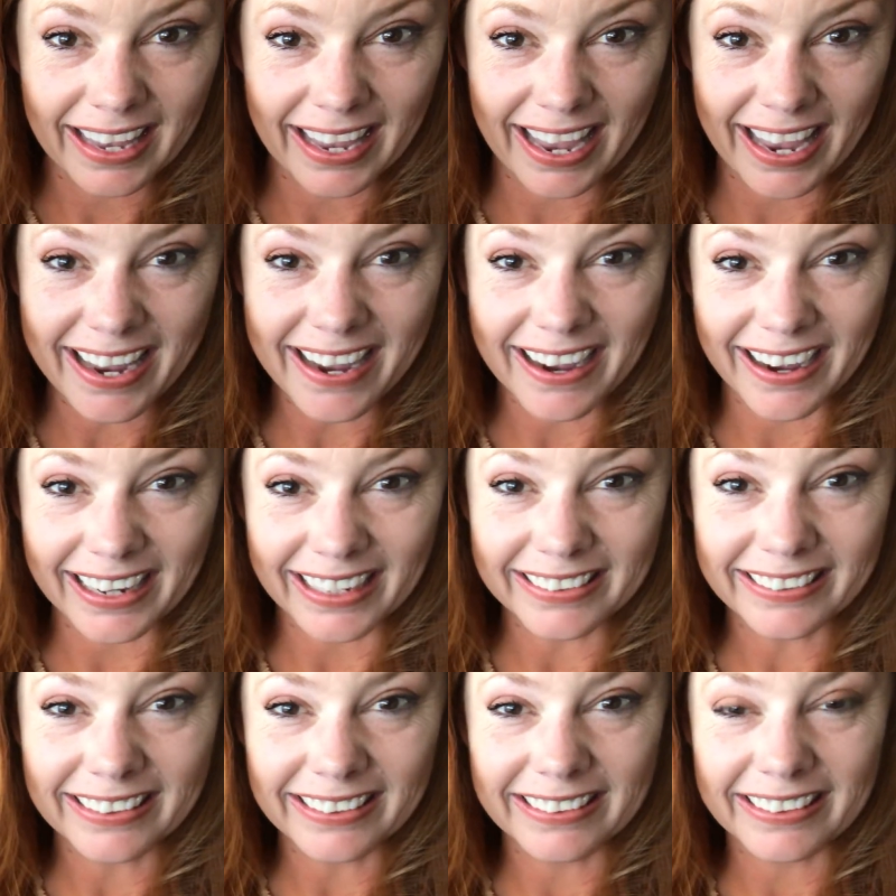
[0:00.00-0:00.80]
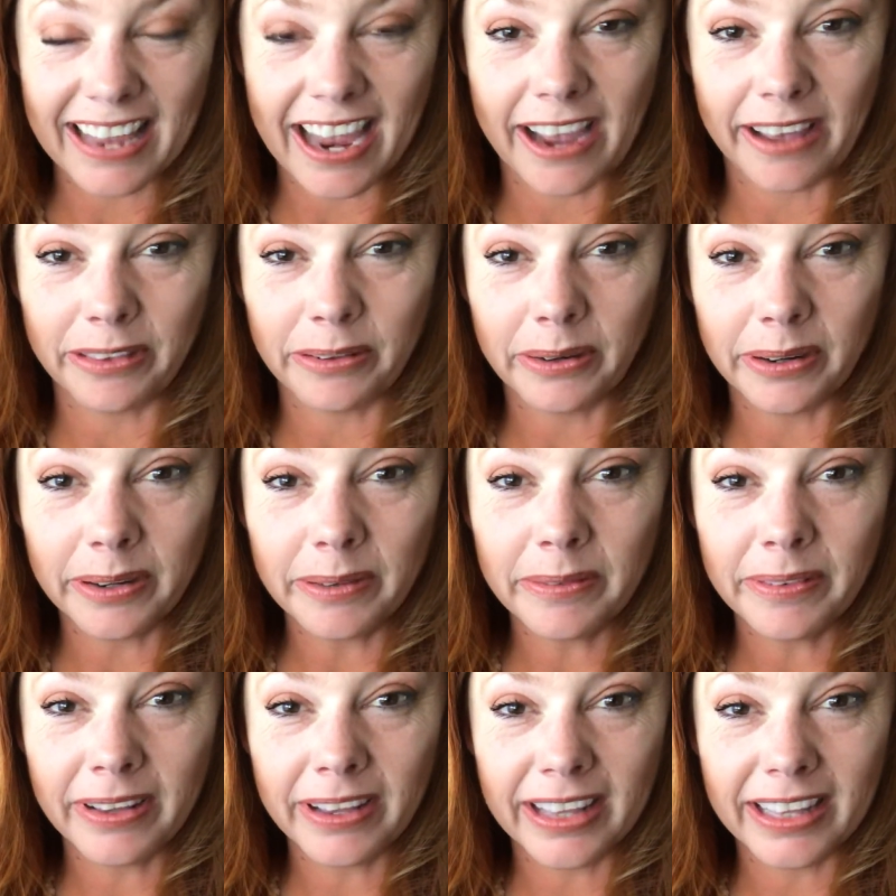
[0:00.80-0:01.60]
Hey guys, it's Kathryn,
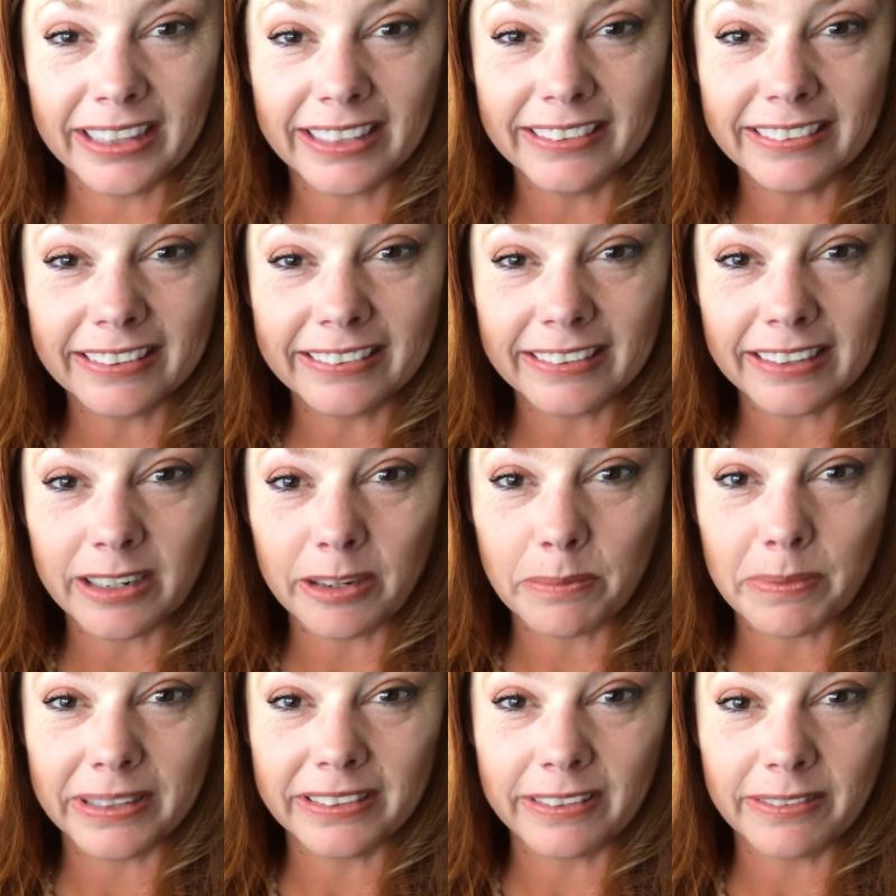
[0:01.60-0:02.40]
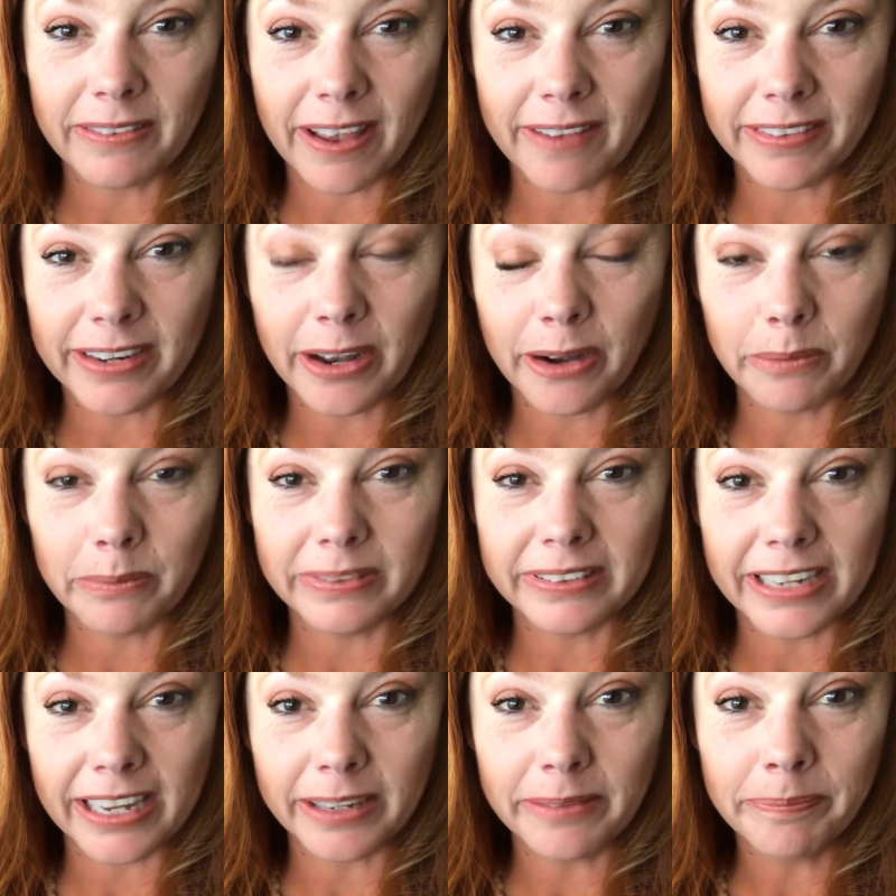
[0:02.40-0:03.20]
and this is Little Bits of Heaven
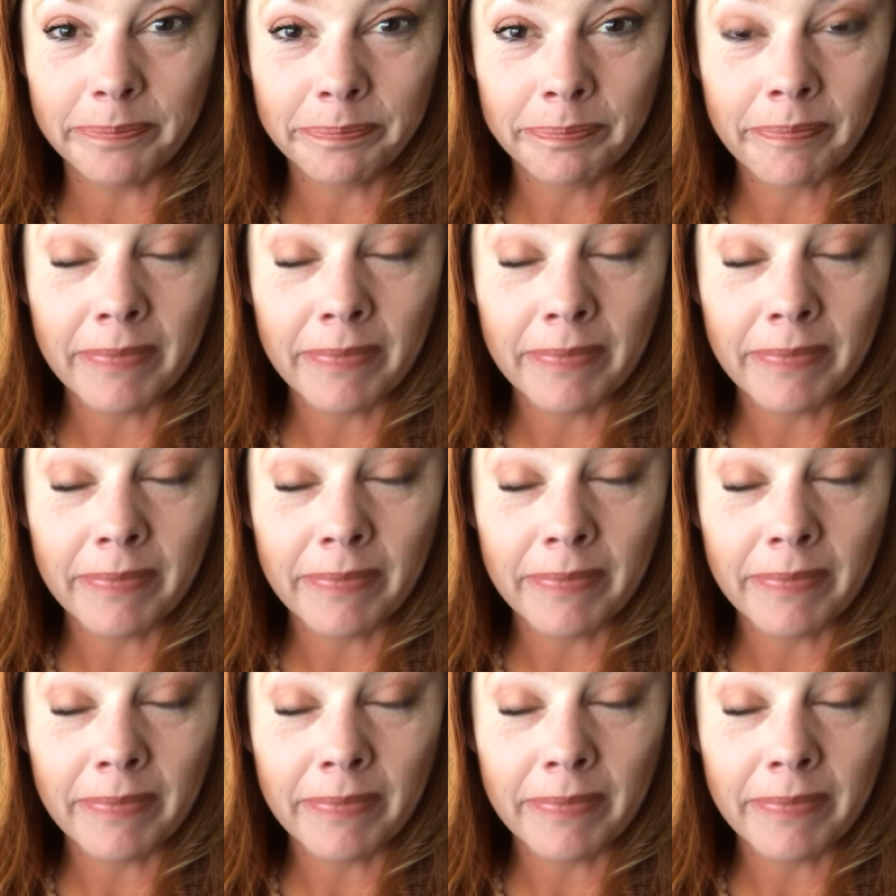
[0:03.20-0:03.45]
Homestead.